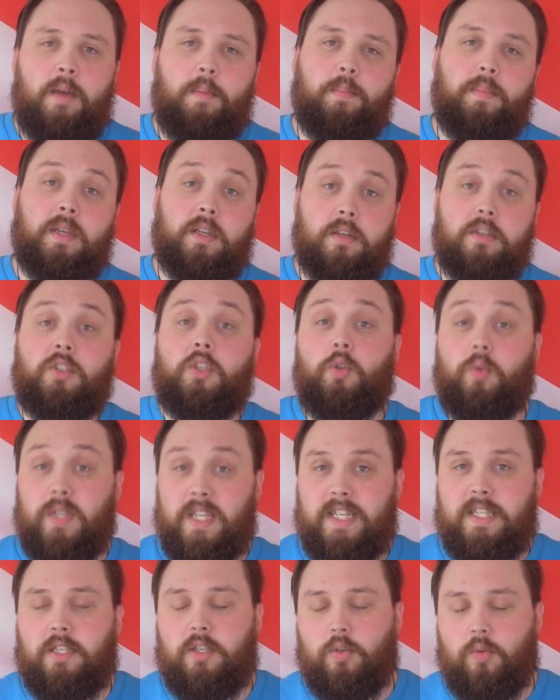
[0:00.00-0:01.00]
because you
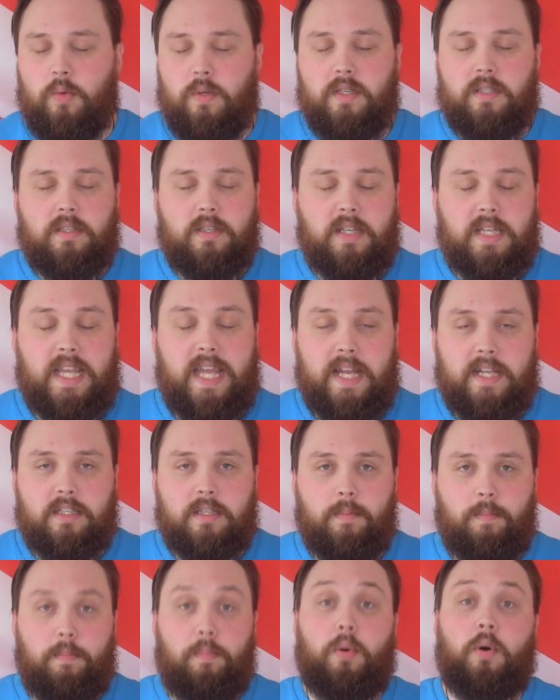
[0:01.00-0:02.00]
need to sort of get
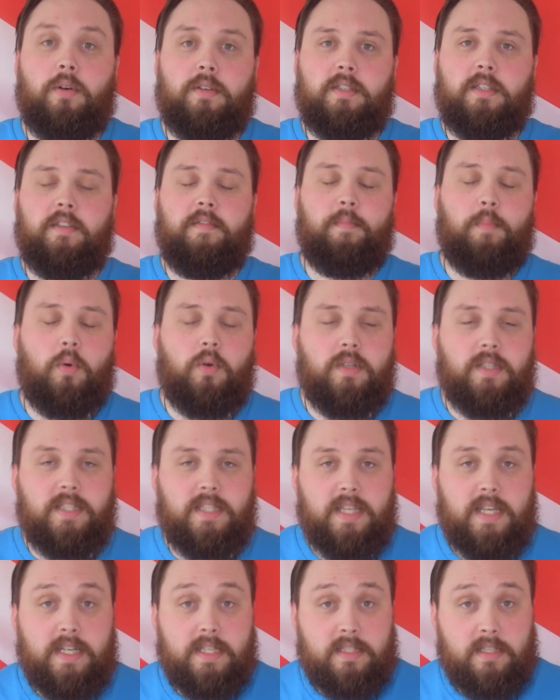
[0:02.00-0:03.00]
some positive
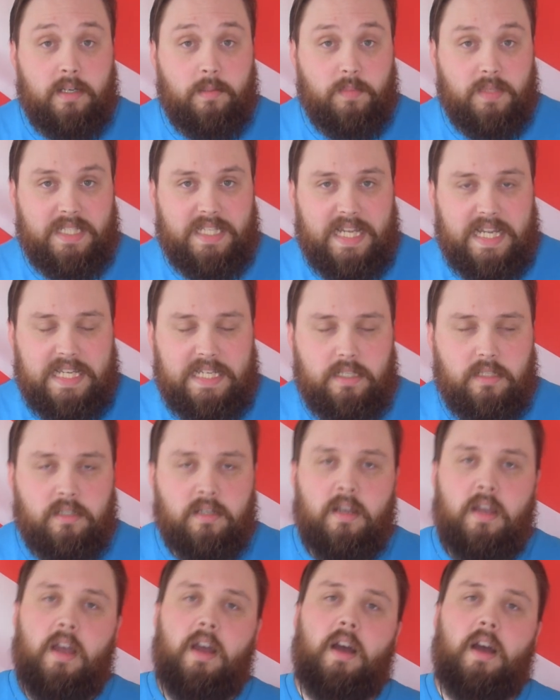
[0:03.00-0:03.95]
buoyancy at some stage.